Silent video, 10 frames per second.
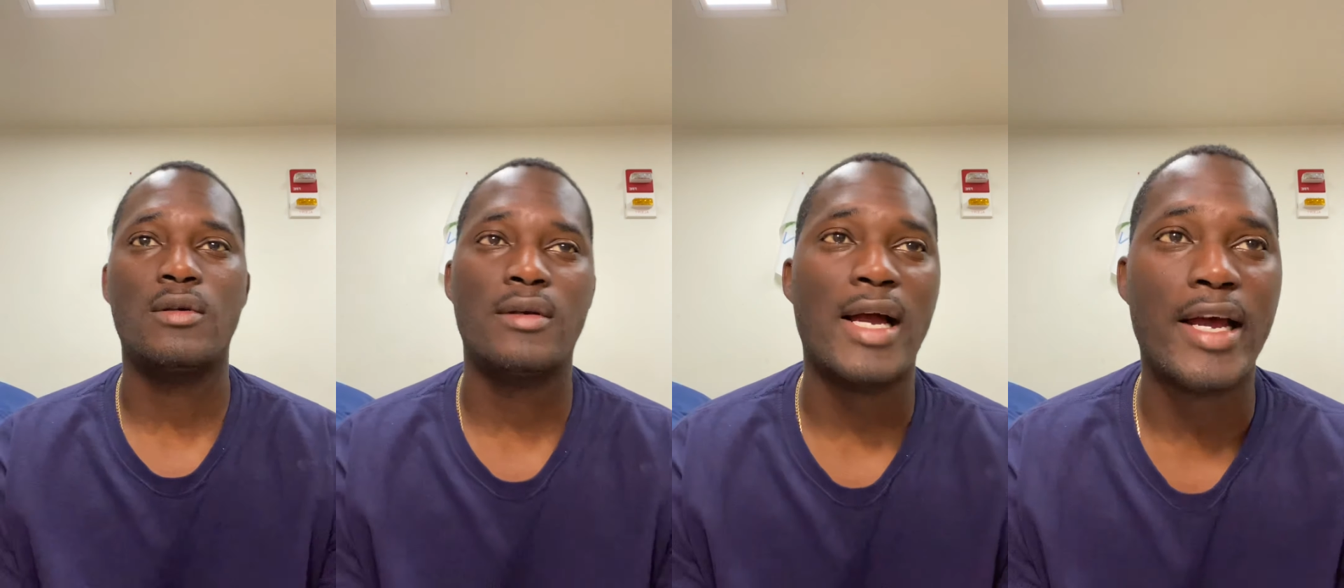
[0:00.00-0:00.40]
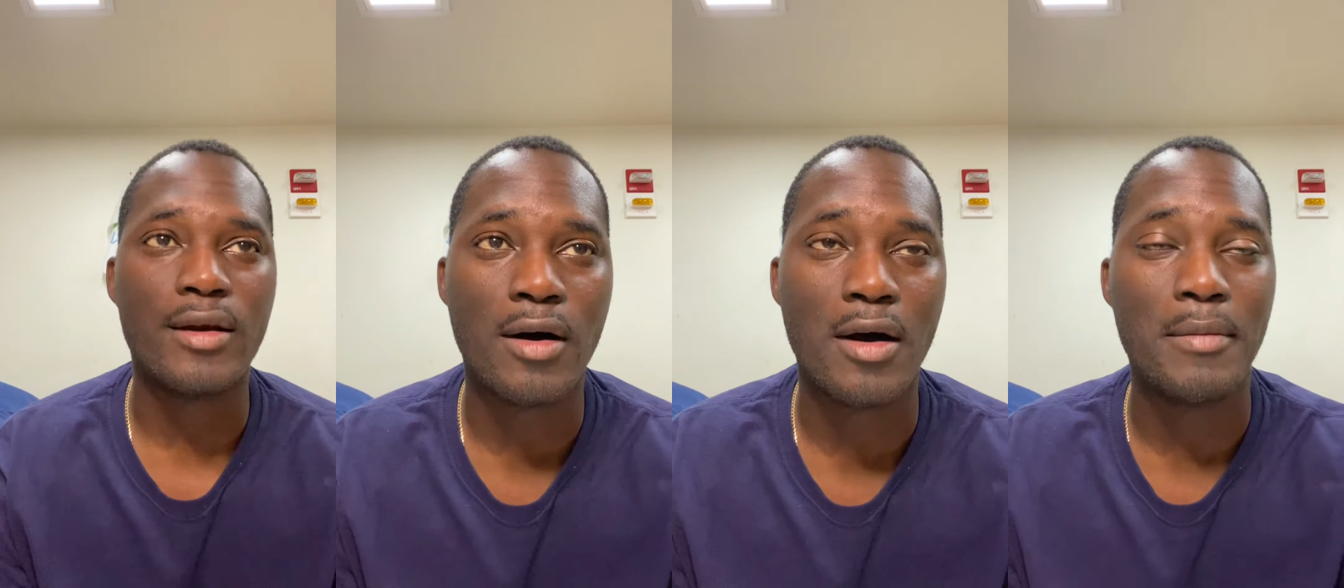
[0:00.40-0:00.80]
I had to
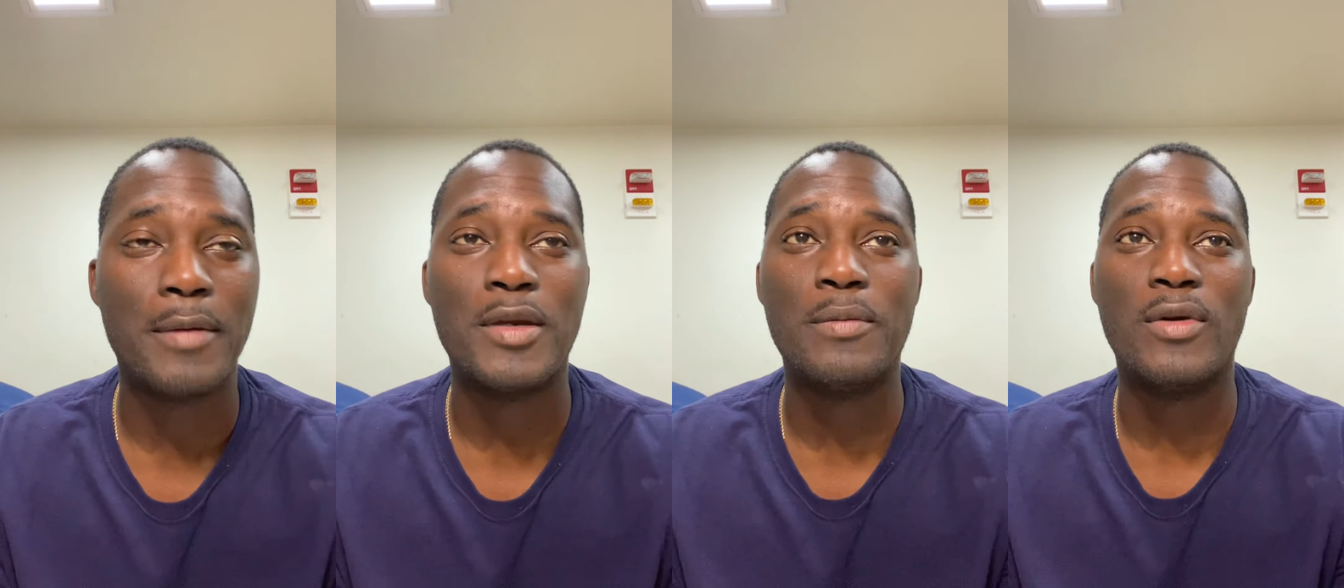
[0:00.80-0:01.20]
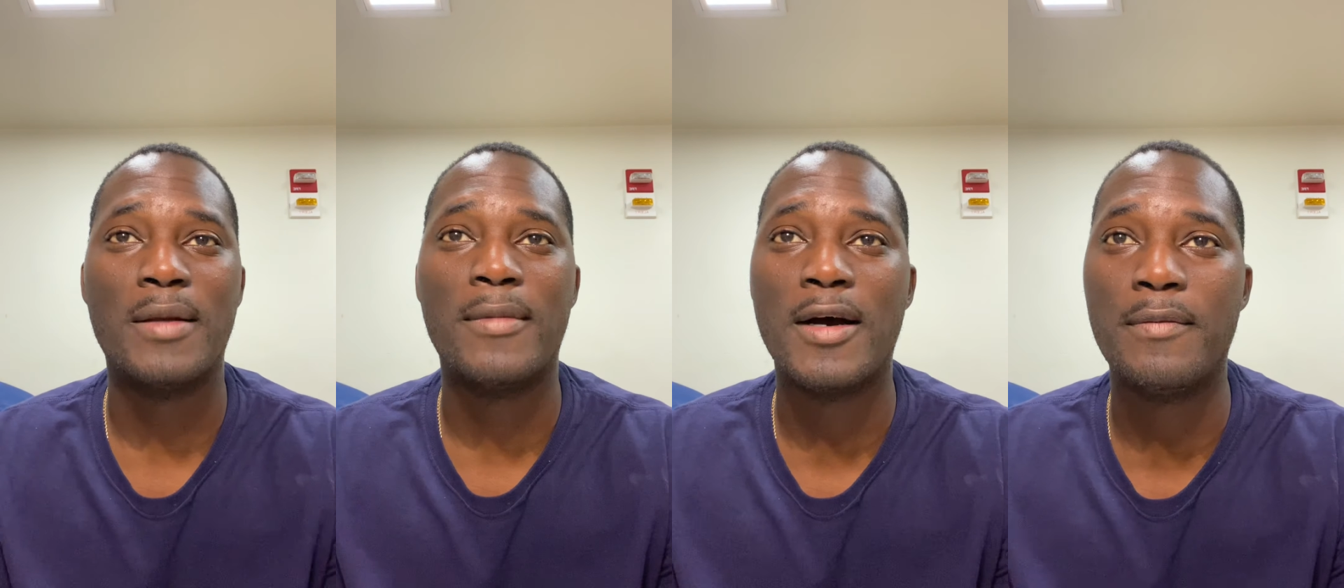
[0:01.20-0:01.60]
call my people
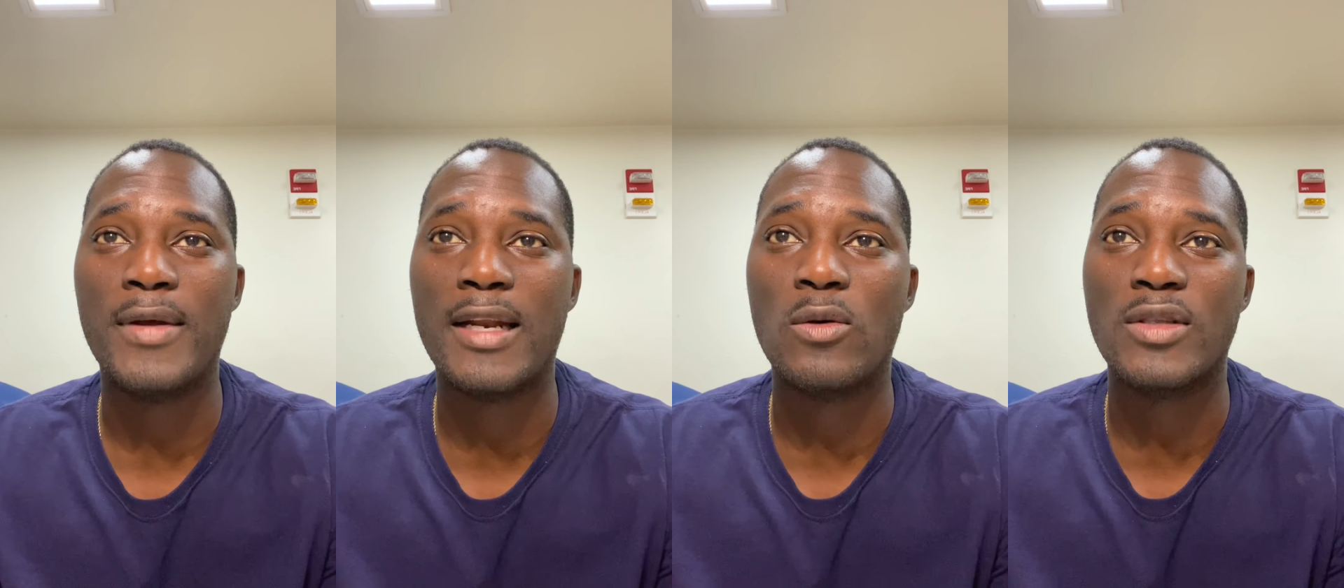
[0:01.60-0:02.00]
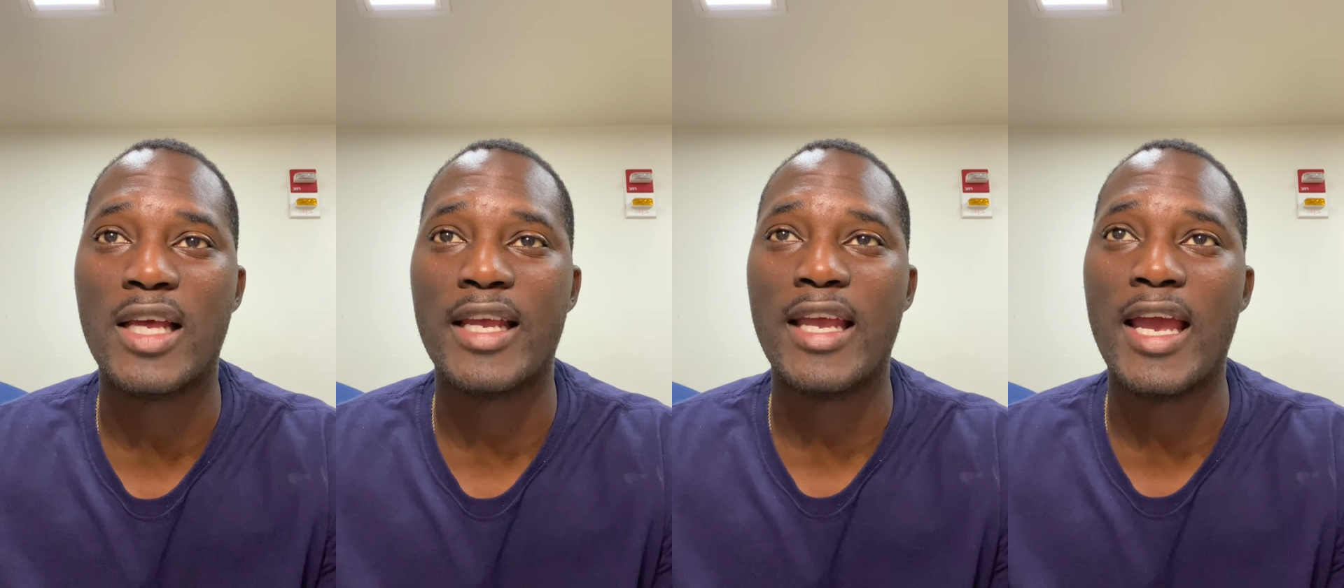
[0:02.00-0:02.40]
them up, and I was
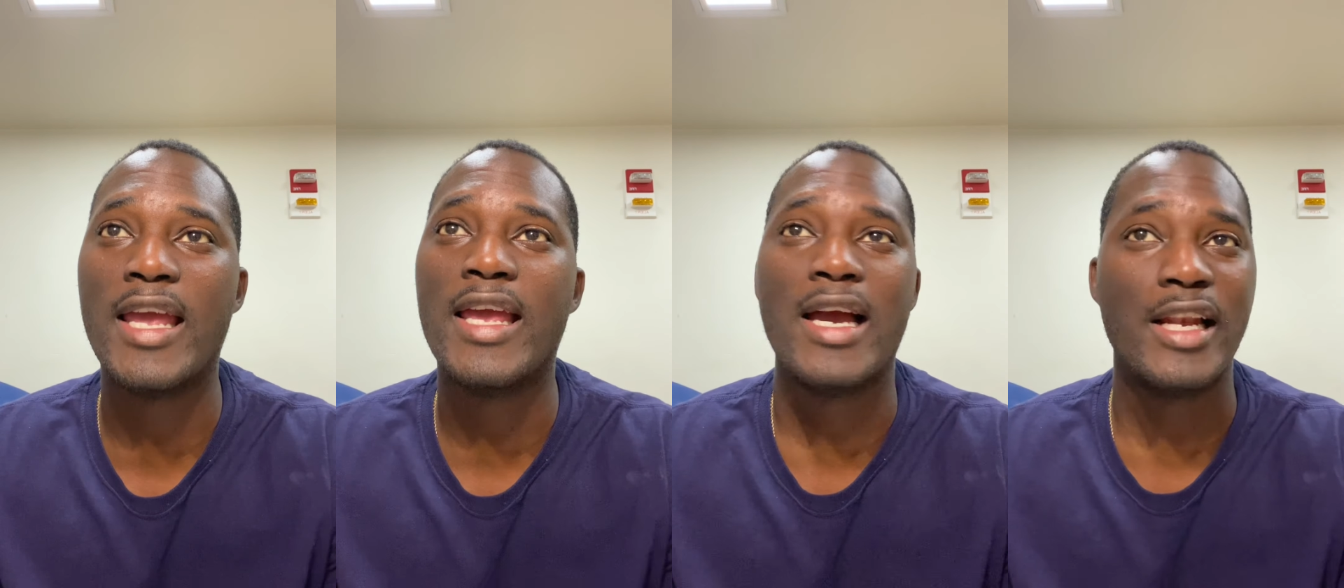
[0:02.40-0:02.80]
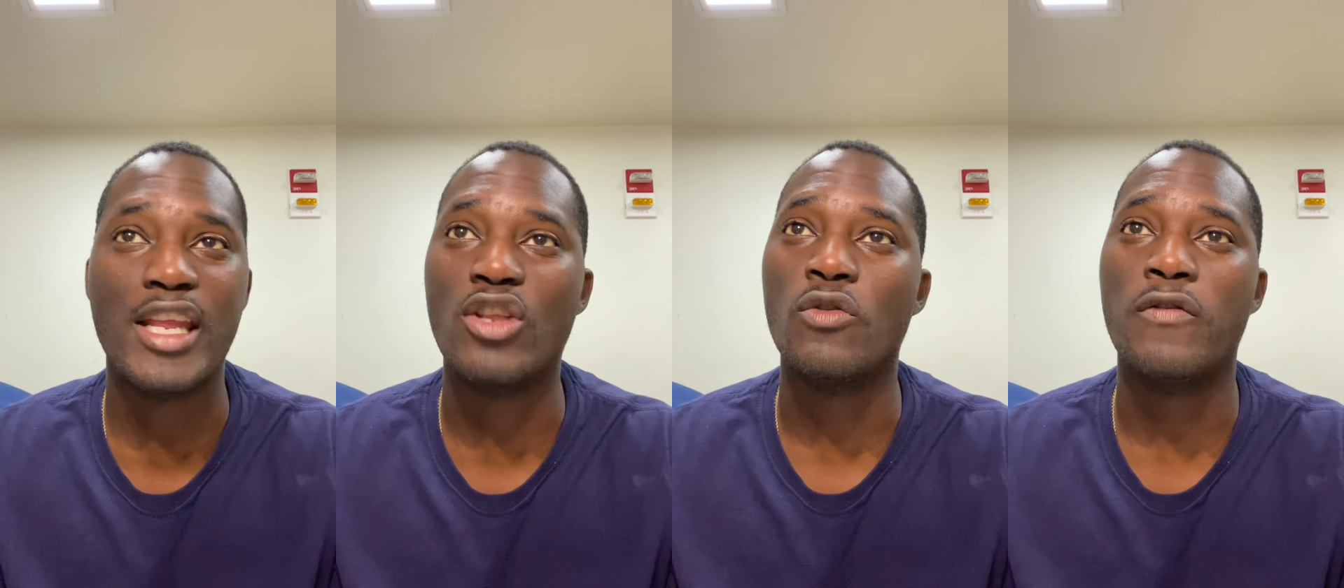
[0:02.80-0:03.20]
like, hey, I need a
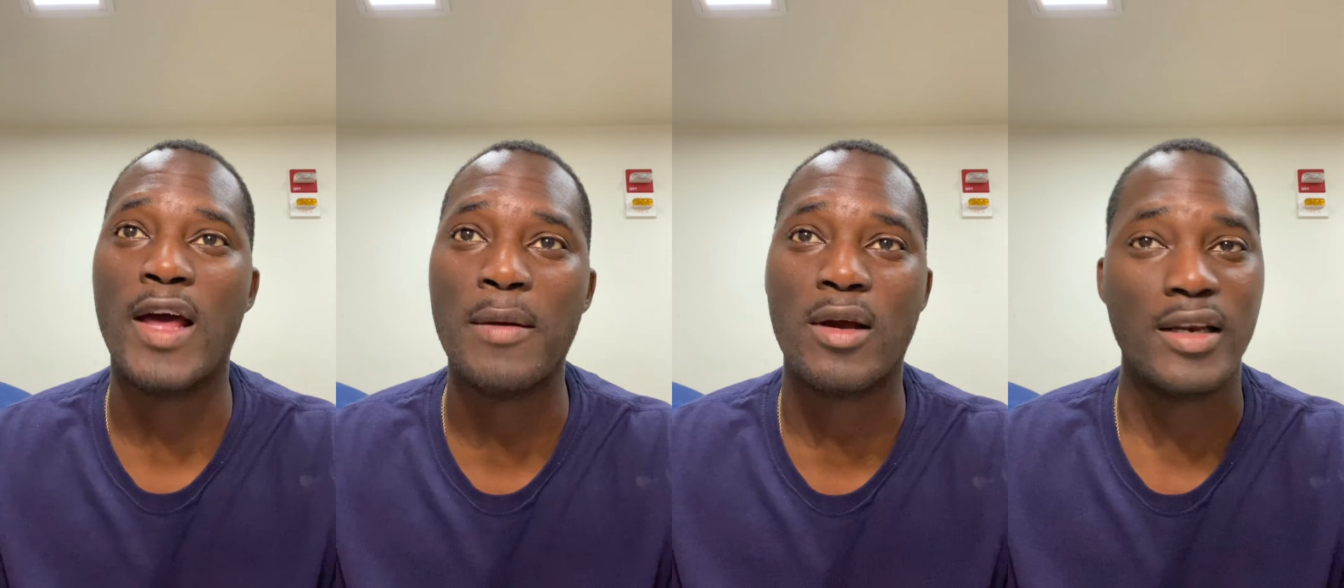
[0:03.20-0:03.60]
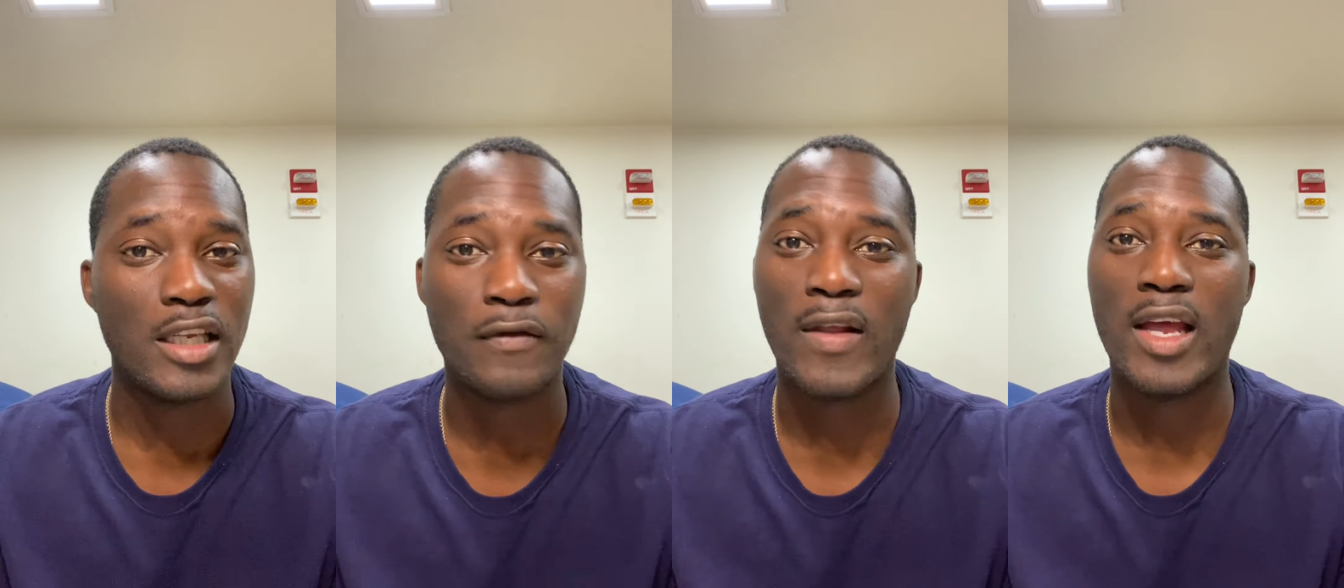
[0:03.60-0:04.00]
new flight, because this
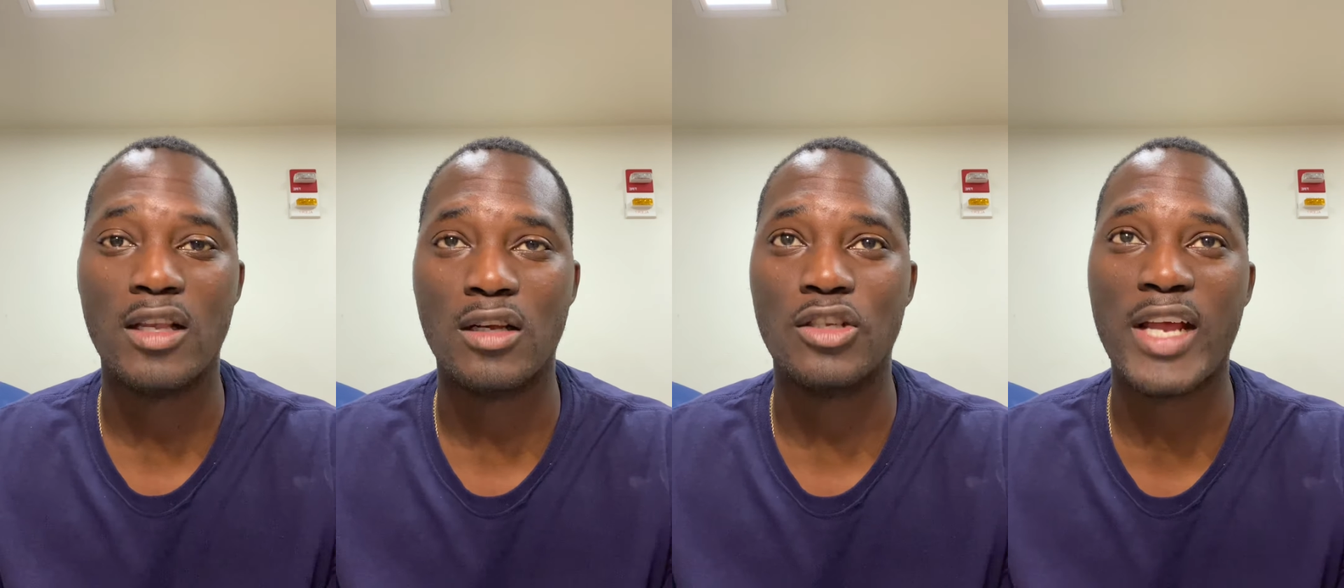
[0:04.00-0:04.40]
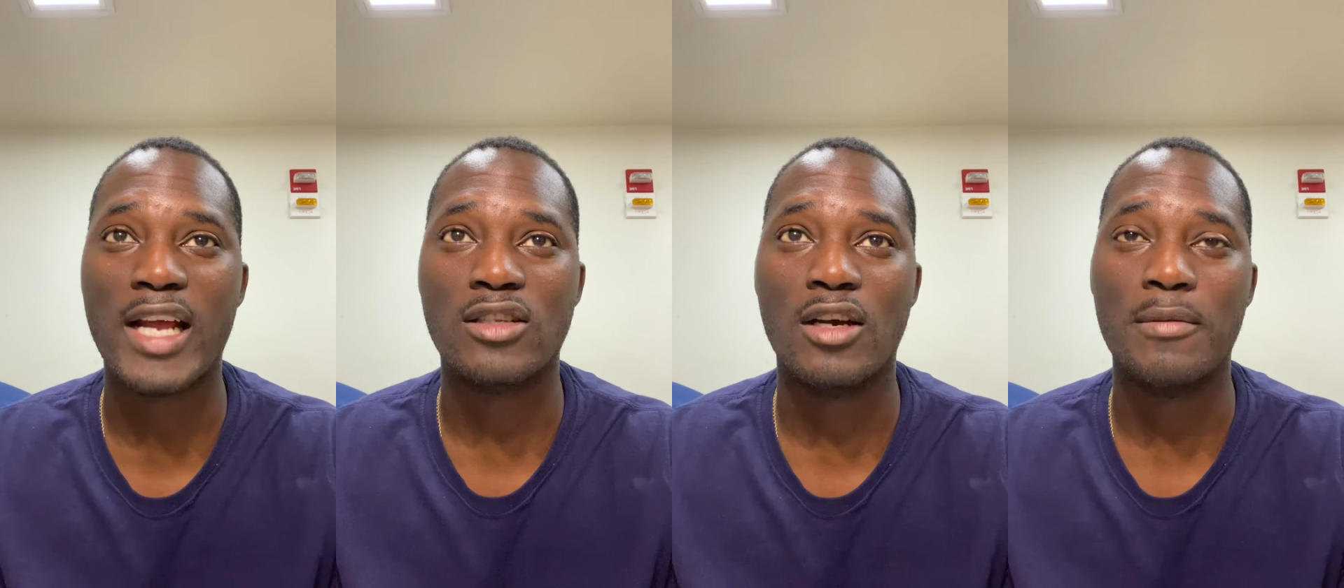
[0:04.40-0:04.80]
flight is all
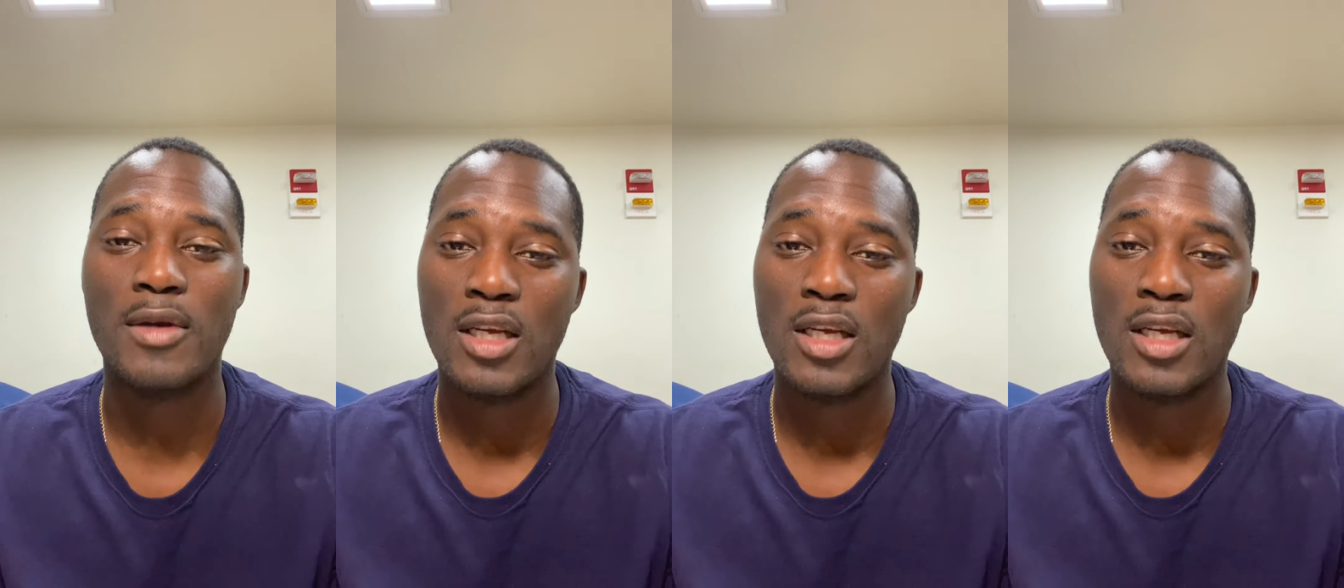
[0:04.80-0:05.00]
jacked up.